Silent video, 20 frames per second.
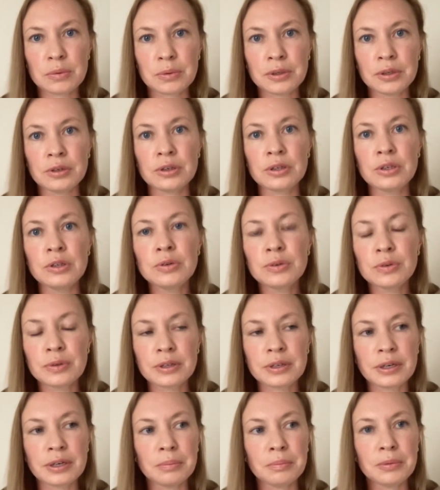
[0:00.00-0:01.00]
when you are new to the
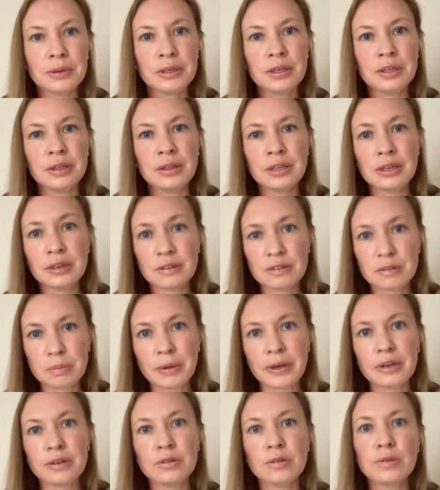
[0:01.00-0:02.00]
company, they
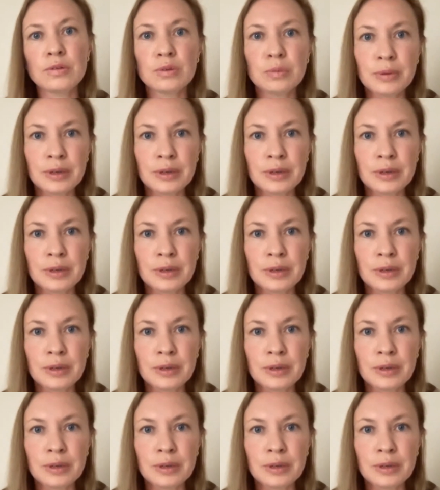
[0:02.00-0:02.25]
expect you to